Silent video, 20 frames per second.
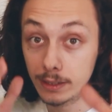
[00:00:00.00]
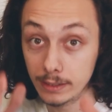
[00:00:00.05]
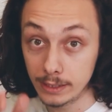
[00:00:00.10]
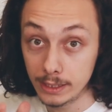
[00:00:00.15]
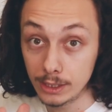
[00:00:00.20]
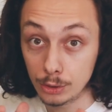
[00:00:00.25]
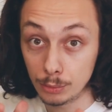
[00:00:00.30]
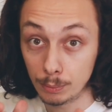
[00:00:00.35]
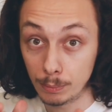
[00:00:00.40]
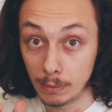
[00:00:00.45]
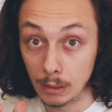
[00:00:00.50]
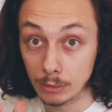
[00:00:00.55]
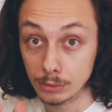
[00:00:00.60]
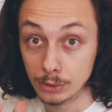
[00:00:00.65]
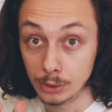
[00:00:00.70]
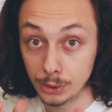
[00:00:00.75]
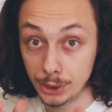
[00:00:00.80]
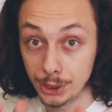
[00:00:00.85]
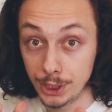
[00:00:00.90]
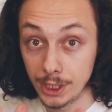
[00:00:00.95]
need to
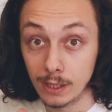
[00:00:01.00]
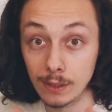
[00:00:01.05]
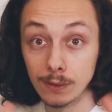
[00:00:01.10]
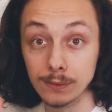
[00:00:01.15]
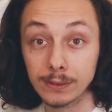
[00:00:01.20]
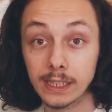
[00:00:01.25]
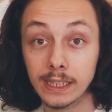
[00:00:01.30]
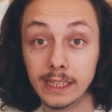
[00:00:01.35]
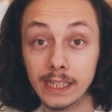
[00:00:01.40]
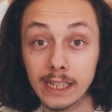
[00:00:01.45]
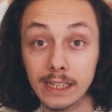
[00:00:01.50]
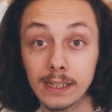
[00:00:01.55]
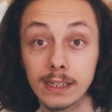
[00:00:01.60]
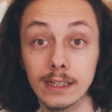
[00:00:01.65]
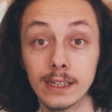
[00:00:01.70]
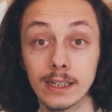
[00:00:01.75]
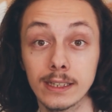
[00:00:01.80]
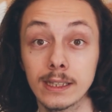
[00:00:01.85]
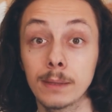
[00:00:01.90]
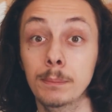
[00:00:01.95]
browse your shelves and get
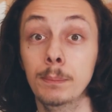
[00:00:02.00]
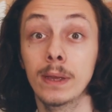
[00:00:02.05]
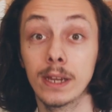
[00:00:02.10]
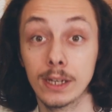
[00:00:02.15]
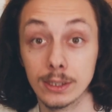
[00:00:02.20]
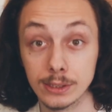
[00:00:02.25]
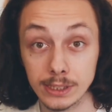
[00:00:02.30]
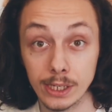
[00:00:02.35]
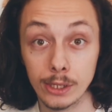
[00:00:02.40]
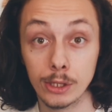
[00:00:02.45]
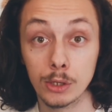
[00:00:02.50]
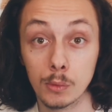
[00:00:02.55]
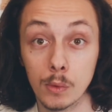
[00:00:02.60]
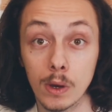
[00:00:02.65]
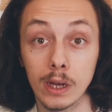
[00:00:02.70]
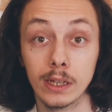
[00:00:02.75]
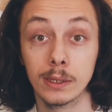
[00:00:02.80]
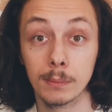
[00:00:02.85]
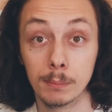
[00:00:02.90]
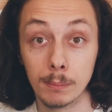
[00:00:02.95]
the pairs that you
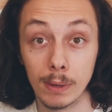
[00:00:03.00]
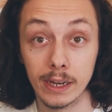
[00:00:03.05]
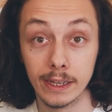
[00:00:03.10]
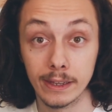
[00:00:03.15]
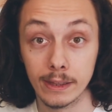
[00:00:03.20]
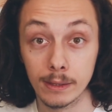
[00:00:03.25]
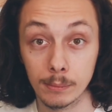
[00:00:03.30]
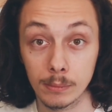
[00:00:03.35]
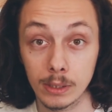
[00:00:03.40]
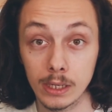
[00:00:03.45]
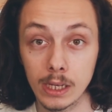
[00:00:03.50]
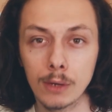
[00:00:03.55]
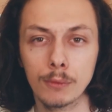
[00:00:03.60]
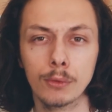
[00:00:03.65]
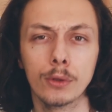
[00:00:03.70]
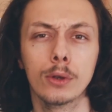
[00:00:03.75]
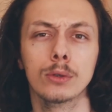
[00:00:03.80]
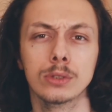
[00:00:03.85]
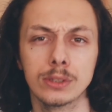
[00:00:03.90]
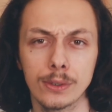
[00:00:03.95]
want to buy them.
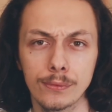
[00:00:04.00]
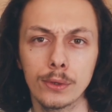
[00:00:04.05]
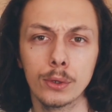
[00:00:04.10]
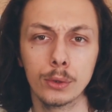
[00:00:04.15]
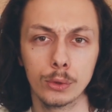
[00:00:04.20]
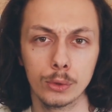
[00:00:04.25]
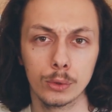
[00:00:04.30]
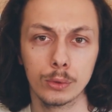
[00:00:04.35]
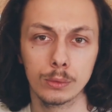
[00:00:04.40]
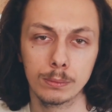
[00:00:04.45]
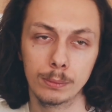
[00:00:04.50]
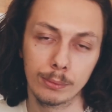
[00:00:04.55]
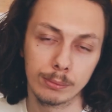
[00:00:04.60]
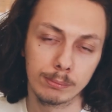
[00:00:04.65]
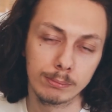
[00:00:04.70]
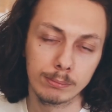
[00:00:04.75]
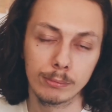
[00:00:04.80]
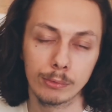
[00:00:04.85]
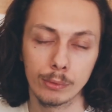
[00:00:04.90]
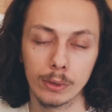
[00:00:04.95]
For those of you who
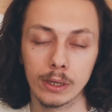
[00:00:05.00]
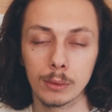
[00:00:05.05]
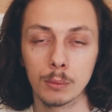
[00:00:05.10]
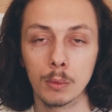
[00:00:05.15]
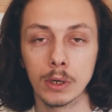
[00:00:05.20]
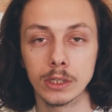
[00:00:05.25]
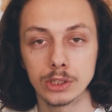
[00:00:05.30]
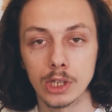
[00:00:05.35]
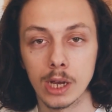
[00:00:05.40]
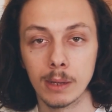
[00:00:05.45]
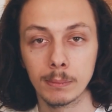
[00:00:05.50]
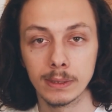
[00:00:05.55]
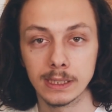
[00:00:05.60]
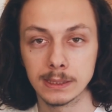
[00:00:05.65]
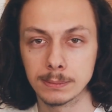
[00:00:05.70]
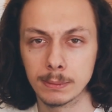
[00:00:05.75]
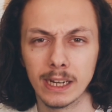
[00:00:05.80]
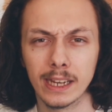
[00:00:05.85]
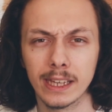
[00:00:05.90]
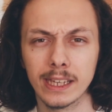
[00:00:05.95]
really watch
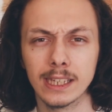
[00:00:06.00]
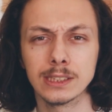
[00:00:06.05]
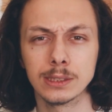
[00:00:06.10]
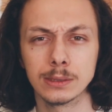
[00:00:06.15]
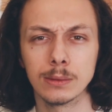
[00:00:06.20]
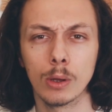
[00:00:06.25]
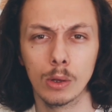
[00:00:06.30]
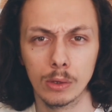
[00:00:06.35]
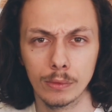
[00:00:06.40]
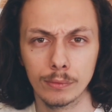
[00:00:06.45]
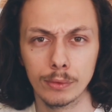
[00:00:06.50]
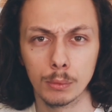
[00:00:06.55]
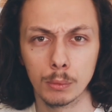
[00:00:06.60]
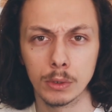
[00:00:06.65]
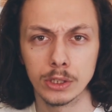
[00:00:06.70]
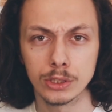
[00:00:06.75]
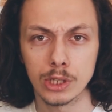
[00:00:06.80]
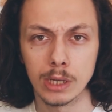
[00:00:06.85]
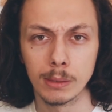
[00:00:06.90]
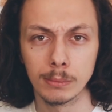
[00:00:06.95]
Complex, but I guess all of you
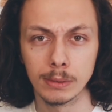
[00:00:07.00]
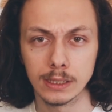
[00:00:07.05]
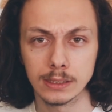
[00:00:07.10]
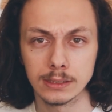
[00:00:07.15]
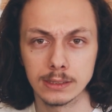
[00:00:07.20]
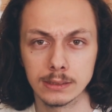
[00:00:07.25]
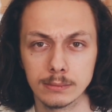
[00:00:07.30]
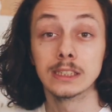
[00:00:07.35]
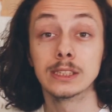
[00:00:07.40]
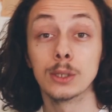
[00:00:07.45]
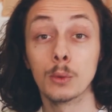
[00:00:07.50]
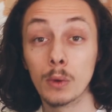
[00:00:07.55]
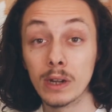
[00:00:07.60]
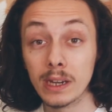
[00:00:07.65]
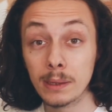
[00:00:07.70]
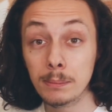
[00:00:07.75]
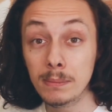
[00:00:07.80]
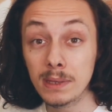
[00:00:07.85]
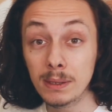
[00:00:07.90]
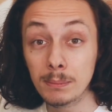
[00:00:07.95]
watch Complex. So
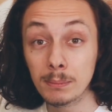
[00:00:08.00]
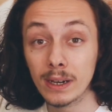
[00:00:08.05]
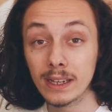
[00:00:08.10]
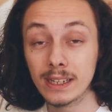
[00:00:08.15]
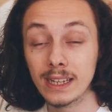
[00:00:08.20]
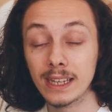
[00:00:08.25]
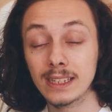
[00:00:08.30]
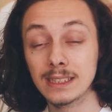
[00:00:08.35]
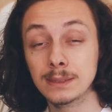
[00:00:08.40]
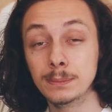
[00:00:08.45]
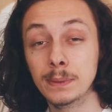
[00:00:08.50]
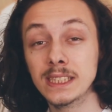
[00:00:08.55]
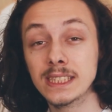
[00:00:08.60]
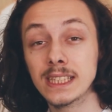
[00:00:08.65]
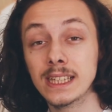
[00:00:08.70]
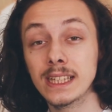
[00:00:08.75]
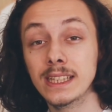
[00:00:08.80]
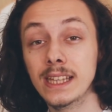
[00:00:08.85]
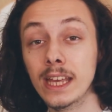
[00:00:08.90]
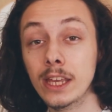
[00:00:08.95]
what I mean by that is
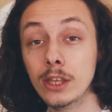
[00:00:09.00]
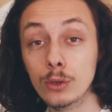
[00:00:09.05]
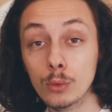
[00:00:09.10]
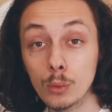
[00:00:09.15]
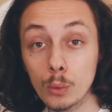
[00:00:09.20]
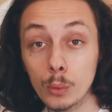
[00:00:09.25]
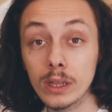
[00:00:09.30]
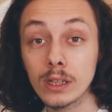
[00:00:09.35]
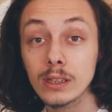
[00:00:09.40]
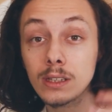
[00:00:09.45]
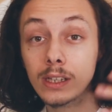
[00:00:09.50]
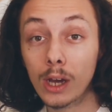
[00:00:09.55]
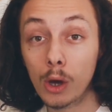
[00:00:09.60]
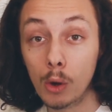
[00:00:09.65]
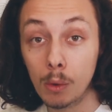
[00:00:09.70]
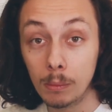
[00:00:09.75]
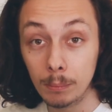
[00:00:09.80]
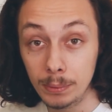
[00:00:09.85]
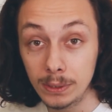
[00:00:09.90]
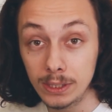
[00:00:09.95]
basically that you will
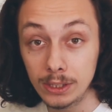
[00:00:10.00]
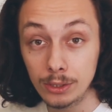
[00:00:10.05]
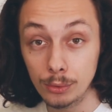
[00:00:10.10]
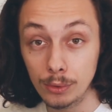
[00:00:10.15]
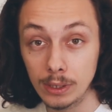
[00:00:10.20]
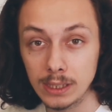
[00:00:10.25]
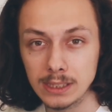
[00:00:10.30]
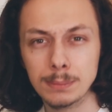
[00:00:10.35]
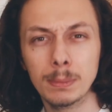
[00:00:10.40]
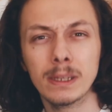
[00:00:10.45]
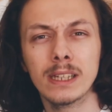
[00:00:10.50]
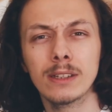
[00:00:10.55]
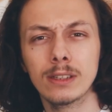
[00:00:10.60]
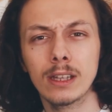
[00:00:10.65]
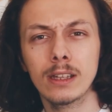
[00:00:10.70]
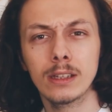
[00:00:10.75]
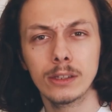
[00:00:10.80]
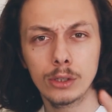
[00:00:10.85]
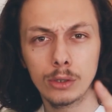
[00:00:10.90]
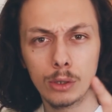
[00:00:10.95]
go on Pinterest,
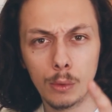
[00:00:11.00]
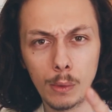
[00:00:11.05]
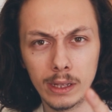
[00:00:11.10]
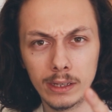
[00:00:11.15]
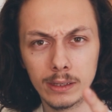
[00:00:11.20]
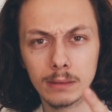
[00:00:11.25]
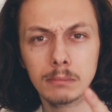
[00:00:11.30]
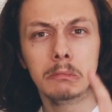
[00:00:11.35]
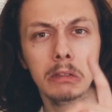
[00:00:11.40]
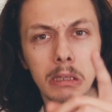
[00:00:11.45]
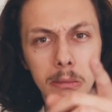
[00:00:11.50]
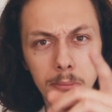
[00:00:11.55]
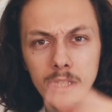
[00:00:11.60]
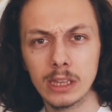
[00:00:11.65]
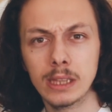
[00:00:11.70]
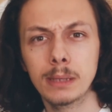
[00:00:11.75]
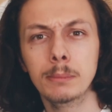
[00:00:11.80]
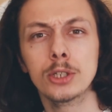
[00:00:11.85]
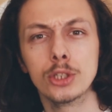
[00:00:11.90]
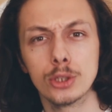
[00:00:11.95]
but you know what? Let
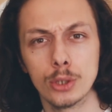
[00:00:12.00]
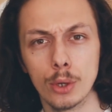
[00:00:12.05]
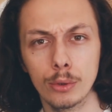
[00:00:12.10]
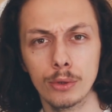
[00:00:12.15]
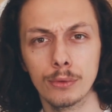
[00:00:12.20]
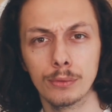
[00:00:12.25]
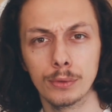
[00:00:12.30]
me show you